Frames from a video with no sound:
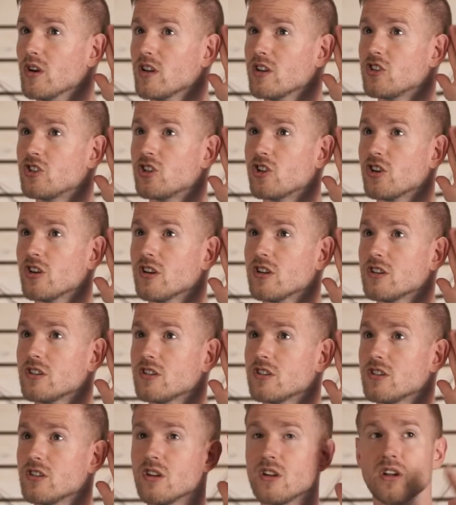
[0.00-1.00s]
in
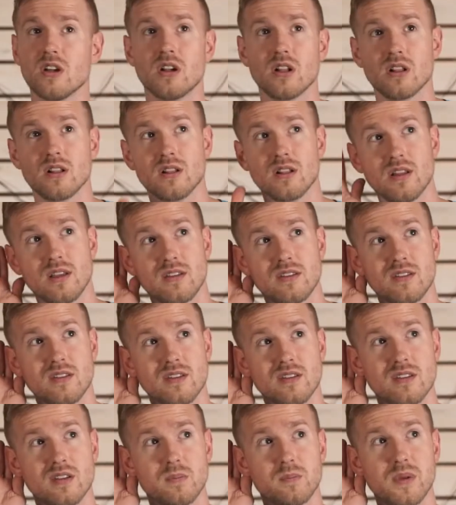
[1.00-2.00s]
church,
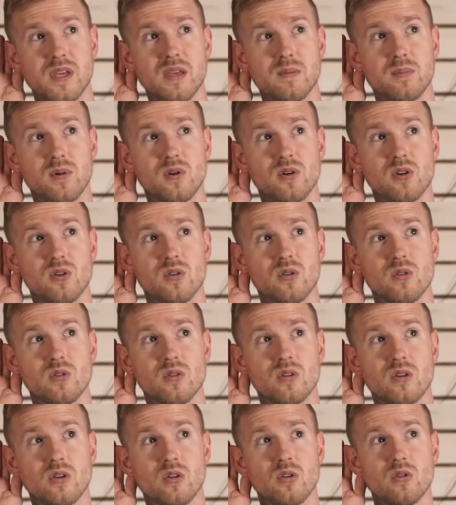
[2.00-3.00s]
listen to people who
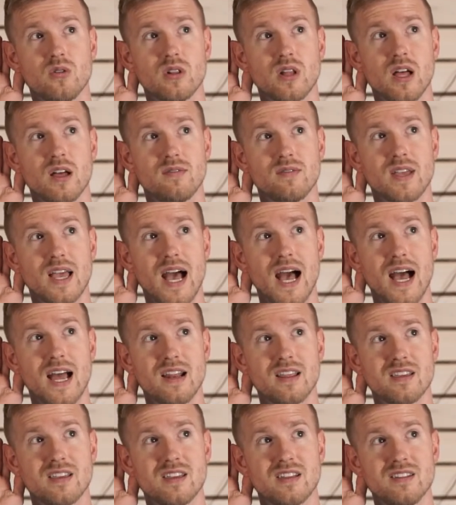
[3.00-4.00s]
love God
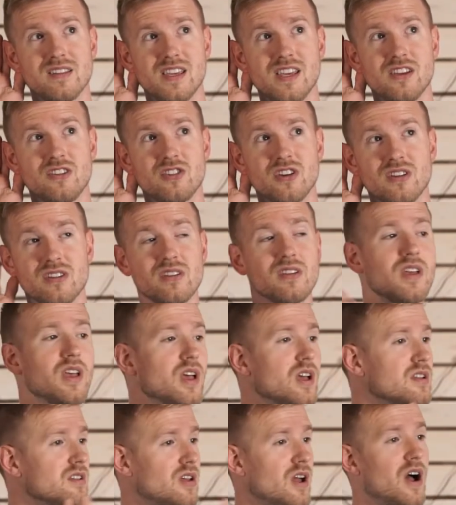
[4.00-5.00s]
and can teach us,
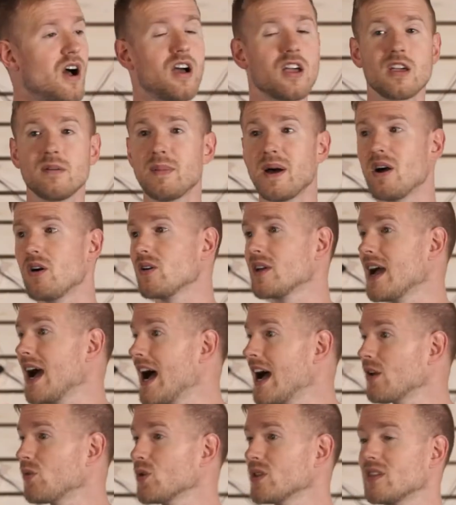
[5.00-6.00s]
talk about
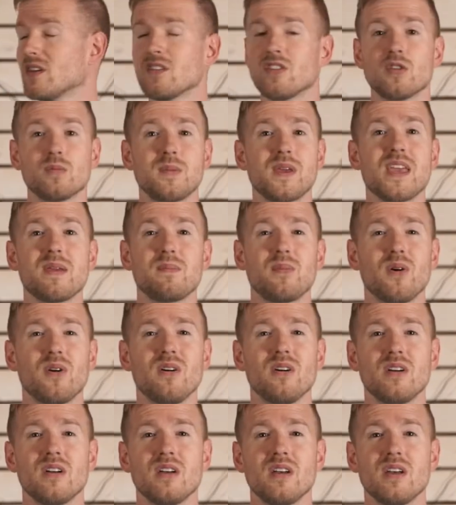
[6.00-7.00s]
God with other
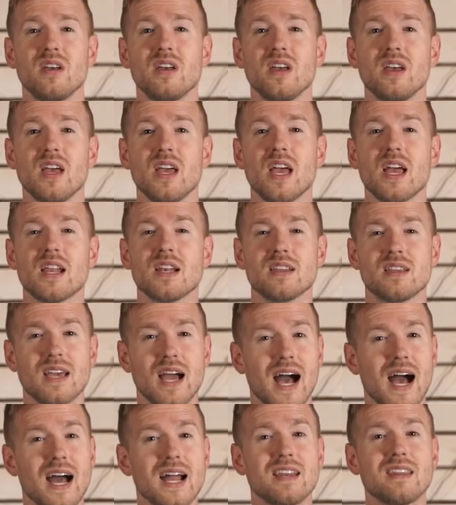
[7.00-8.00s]
people, and
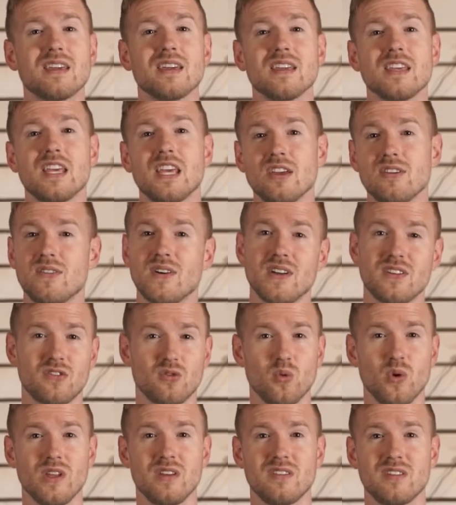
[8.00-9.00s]
God can give us
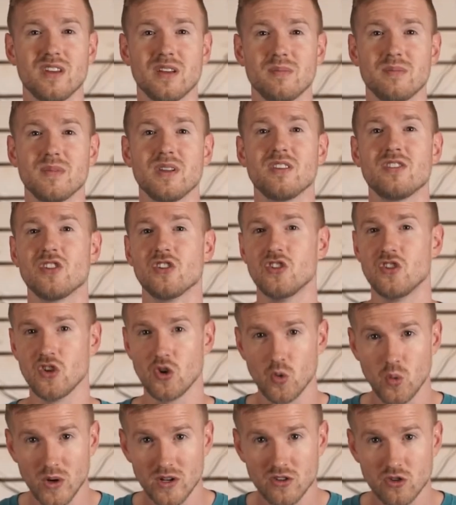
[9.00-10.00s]
wisdom to
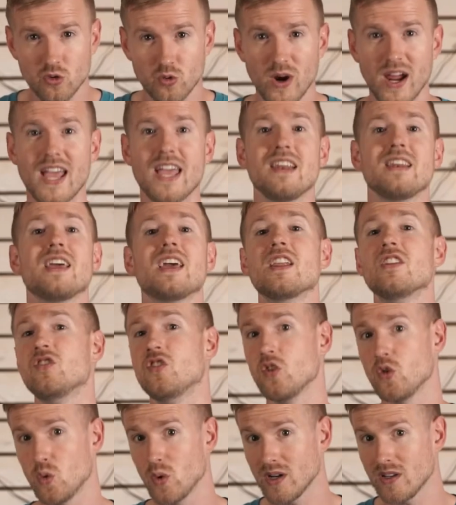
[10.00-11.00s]
do what's right and
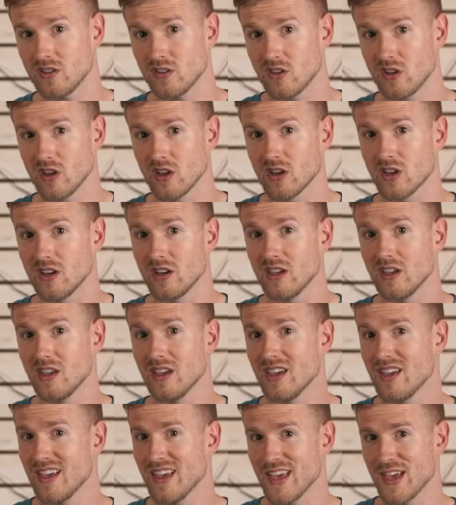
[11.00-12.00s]
do what's good
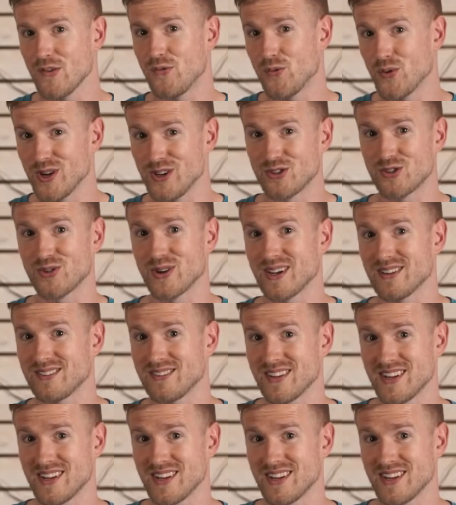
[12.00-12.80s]
if we trust